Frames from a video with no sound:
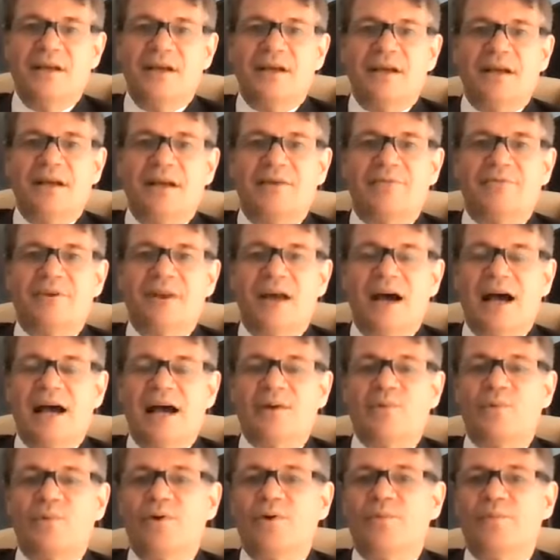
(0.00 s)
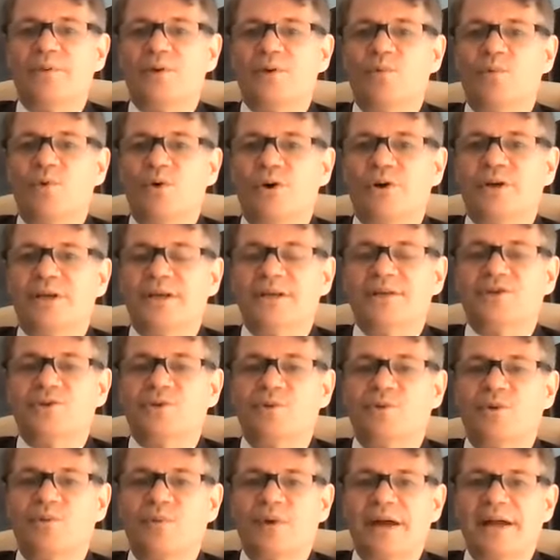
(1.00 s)
If not, we'll be working
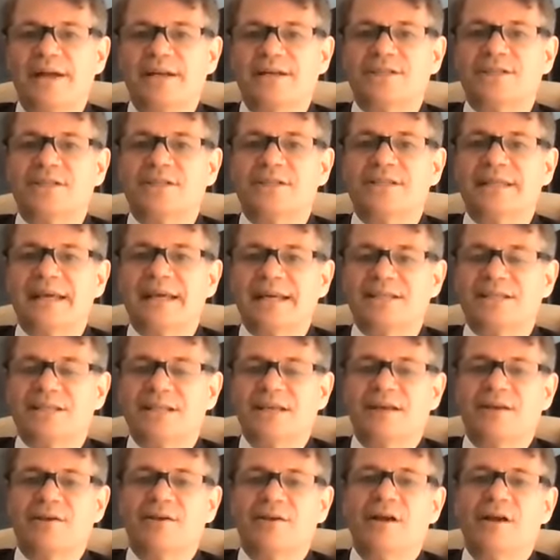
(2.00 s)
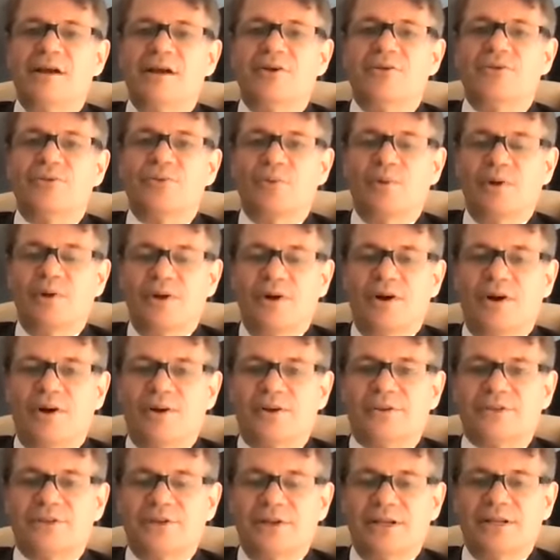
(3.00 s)
to arrange testing through an
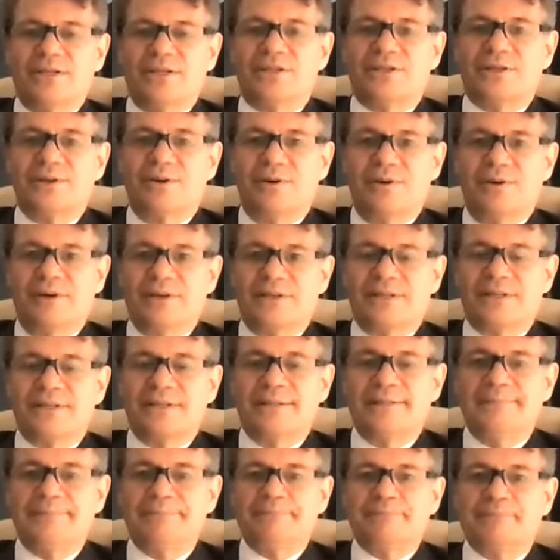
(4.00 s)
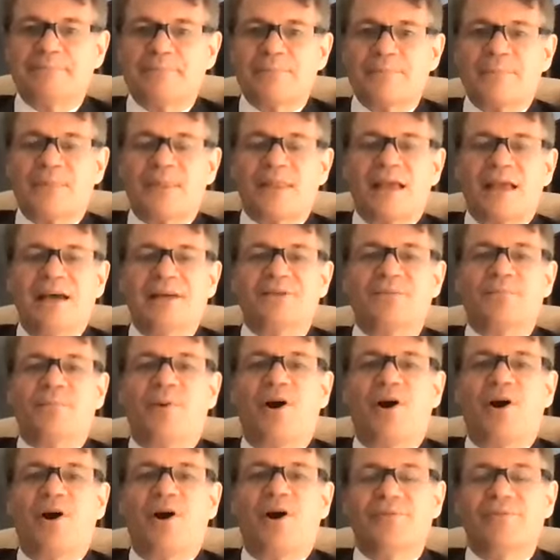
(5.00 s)
alternate source. As
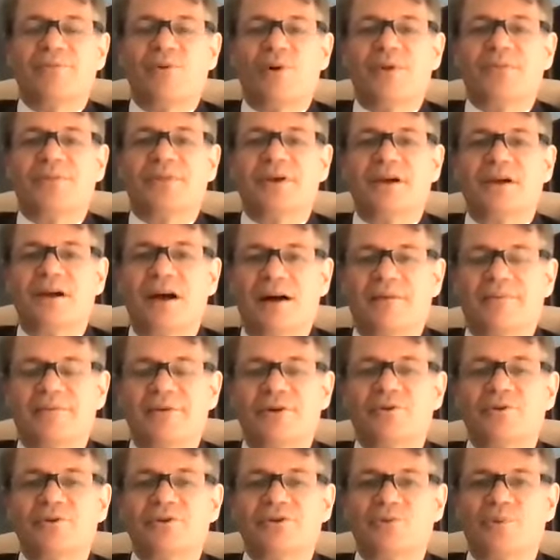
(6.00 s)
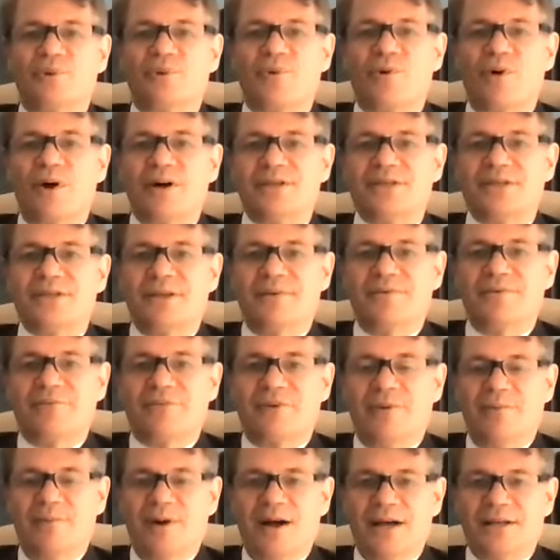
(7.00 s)
part of what the governor is requesting
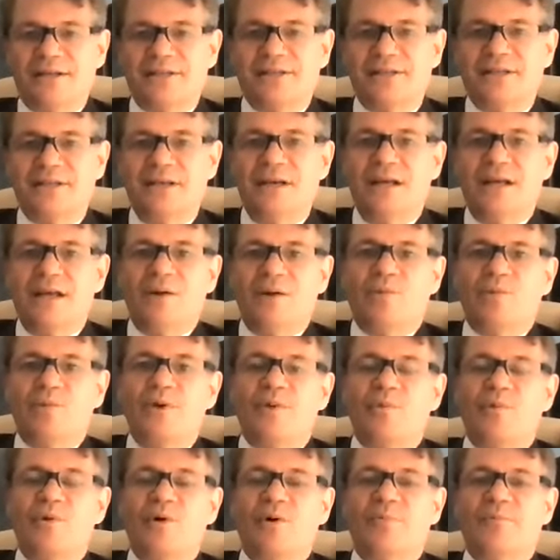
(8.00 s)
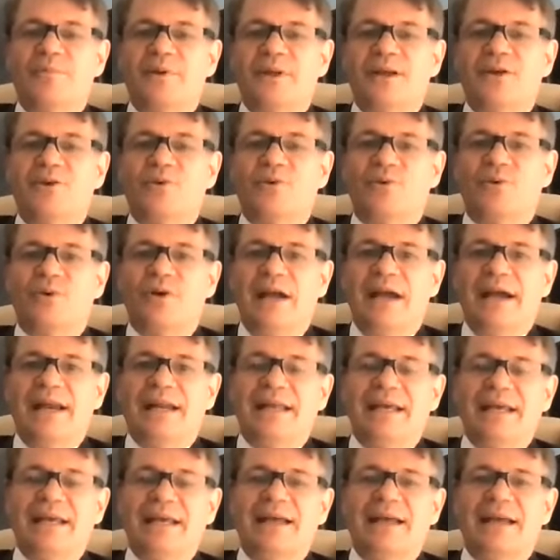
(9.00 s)
from us, we will be
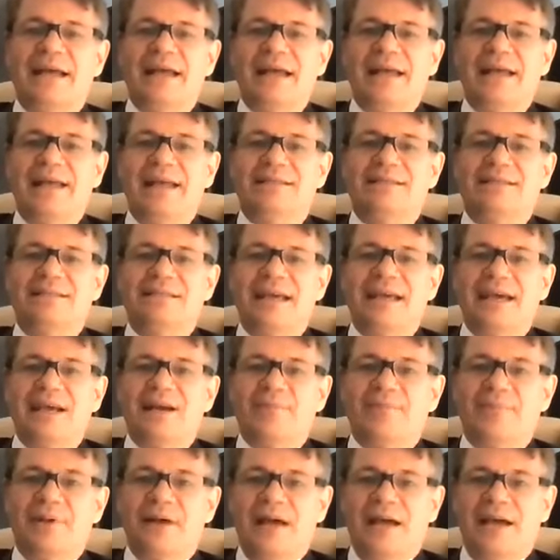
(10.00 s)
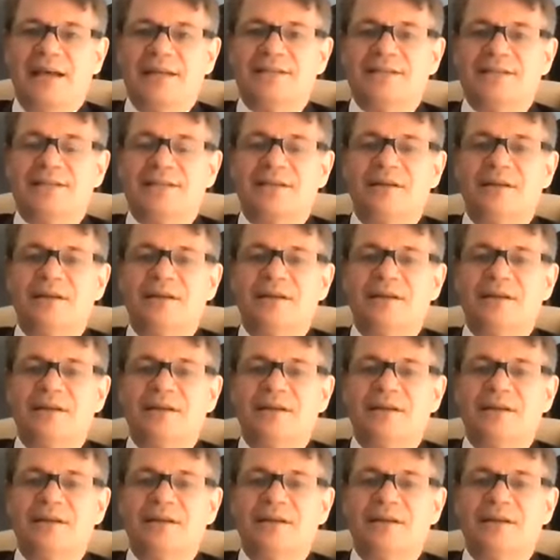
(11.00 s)
creating a database